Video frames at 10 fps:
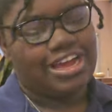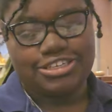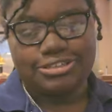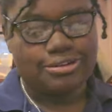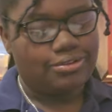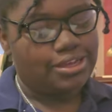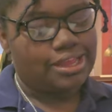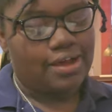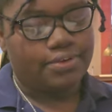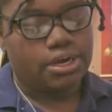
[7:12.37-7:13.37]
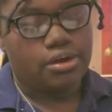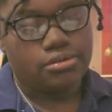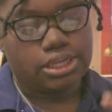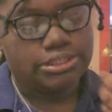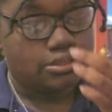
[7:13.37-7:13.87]
just don't like the avocado
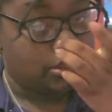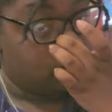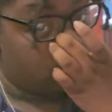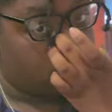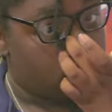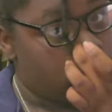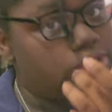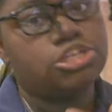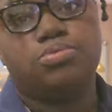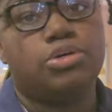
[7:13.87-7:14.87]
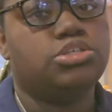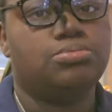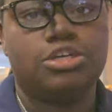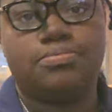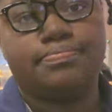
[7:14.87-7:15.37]
that's outside. It tastes weird to me.
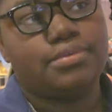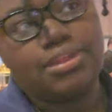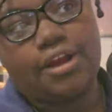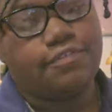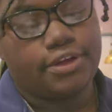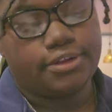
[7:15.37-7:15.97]
Enough.